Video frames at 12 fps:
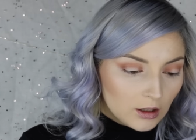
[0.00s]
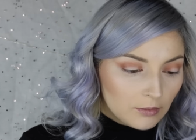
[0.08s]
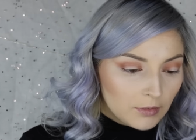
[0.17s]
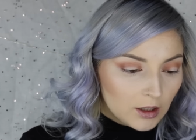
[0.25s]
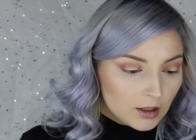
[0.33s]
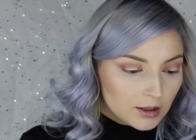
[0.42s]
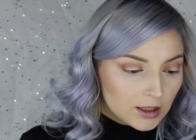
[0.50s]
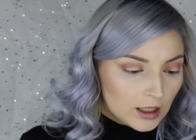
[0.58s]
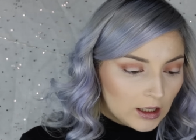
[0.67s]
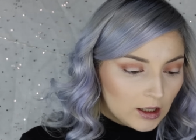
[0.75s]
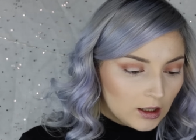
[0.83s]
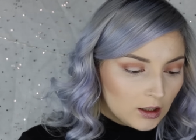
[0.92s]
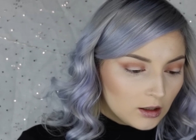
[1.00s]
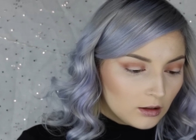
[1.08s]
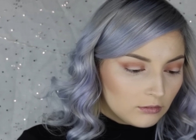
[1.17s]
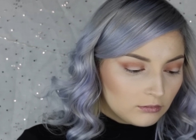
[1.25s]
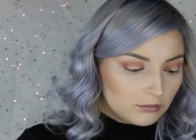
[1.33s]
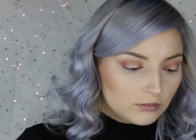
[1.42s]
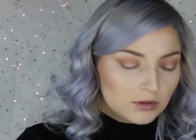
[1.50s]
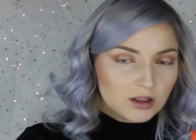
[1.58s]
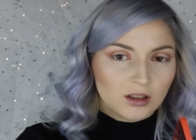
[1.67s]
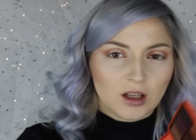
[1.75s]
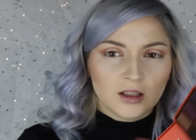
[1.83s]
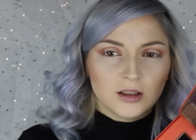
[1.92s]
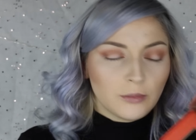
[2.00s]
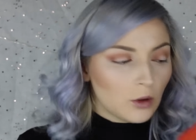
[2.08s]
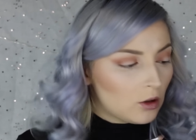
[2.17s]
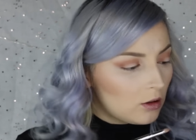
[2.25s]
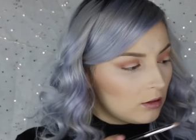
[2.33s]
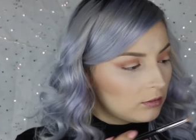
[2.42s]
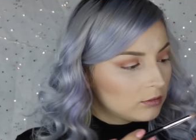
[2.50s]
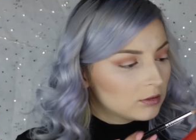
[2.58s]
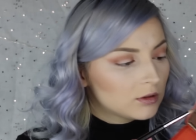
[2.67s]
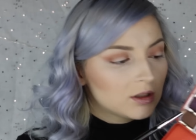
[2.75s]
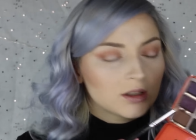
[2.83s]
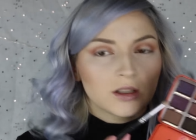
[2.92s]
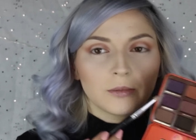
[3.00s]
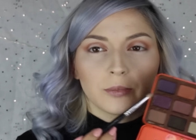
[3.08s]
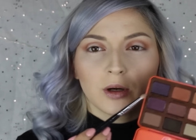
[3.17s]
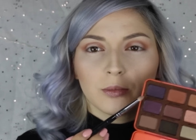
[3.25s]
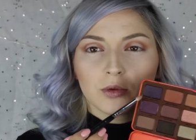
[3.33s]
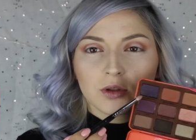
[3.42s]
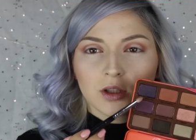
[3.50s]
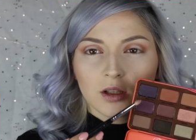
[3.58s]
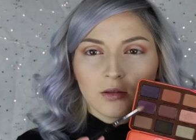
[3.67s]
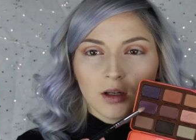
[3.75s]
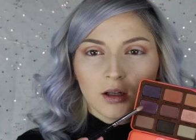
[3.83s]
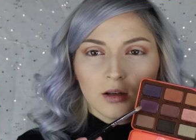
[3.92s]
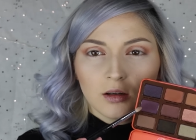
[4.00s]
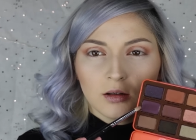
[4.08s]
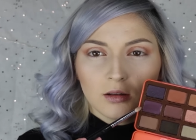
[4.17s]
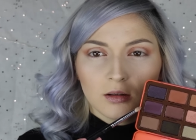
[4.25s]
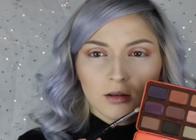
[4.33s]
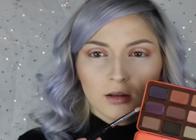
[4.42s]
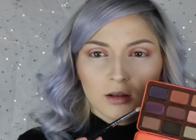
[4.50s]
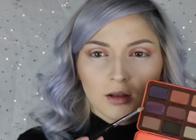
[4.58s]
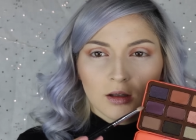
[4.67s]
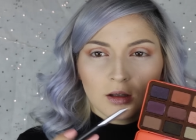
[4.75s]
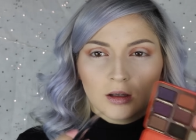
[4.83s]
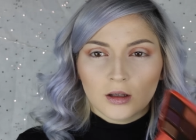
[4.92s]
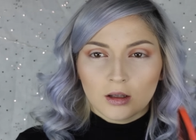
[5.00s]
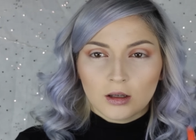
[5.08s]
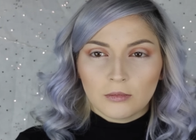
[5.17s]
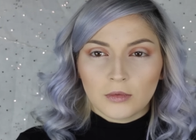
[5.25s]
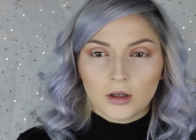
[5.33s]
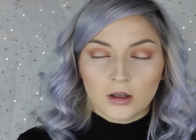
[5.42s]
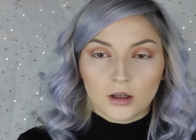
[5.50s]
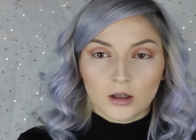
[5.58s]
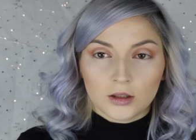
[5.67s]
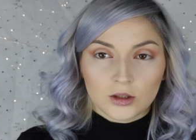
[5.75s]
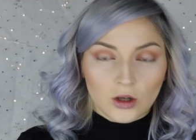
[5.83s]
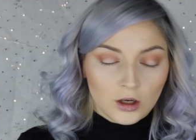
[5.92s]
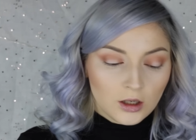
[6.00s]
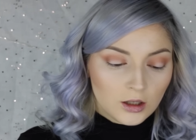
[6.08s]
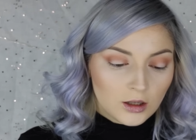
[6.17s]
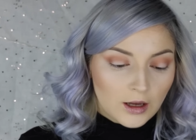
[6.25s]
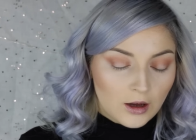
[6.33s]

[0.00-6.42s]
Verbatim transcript: I'm gonna take Delectable, That's the purple shade right here. I'm gonna darken the